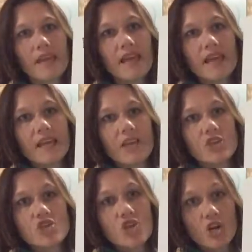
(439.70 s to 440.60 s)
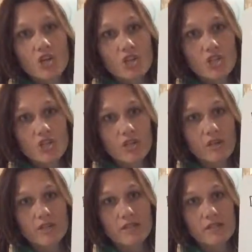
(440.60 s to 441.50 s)
In church,
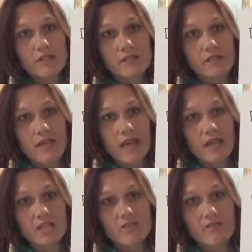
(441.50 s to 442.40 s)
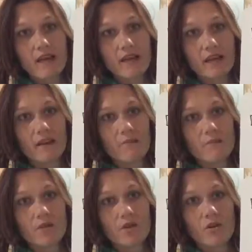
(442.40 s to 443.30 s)
CH, right?
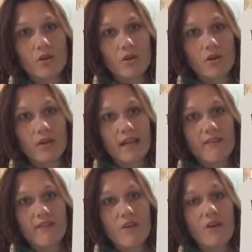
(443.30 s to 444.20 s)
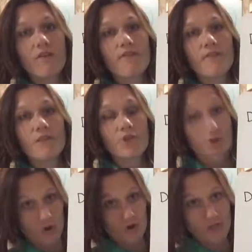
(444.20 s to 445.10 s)
In
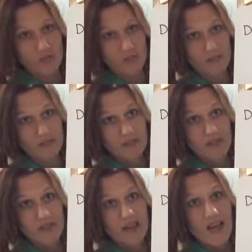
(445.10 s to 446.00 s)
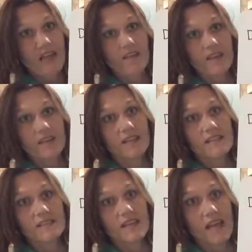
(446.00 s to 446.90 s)
nurse, and then
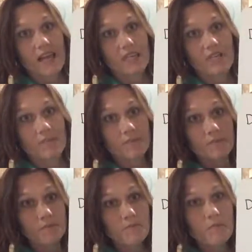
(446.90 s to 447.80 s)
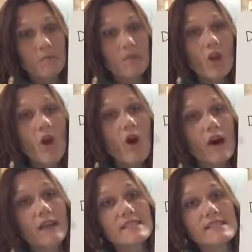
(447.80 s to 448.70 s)
CH.
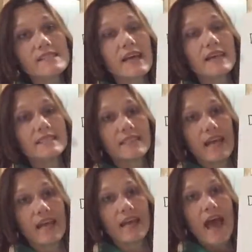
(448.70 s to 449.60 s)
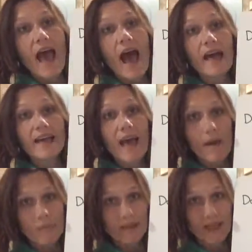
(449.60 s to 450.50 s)
On Sunday, I
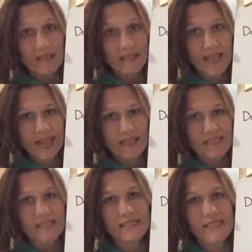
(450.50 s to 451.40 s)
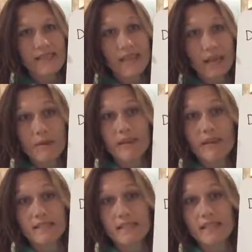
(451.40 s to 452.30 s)
capitalized the S in Sunday
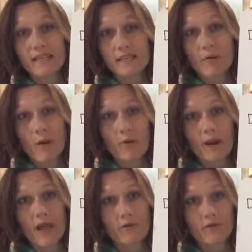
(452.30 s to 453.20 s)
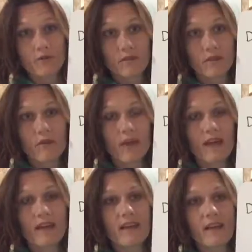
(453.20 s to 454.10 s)
because it is a proper noun,
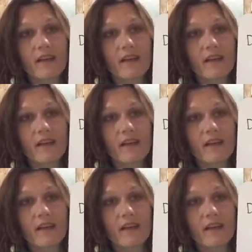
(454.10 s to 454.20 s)
okay?